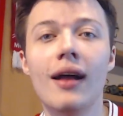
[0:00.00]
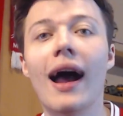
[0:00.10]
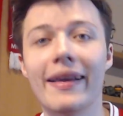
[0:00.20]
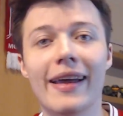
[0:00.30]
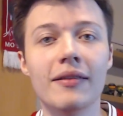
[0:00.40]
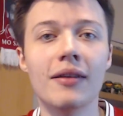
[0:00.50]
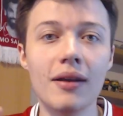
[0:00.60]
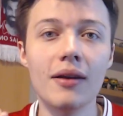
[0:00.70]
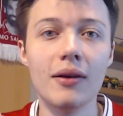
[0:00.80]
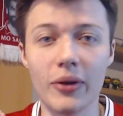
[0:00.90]
Again,
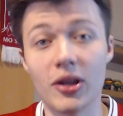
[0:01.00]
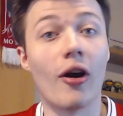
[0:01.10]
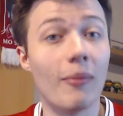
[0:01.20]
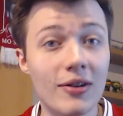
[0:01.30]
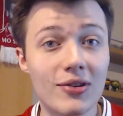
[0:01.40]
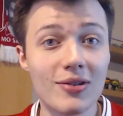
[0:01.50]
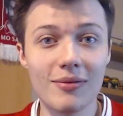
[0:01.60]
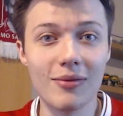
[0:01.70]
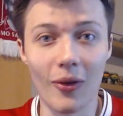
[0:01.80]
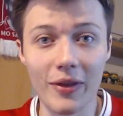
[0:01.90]
we know how much
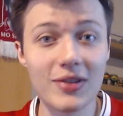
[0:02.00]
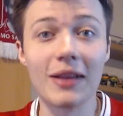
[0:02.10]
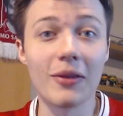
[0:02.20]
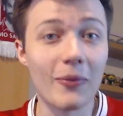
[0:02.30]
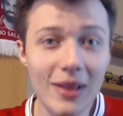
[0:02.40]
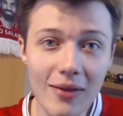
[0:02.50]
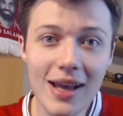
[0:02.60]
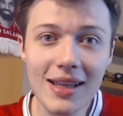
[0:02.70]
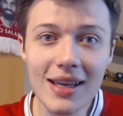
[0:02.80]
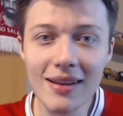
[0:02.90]
on this channel that we love
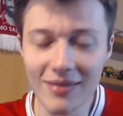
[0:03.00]
Elliott.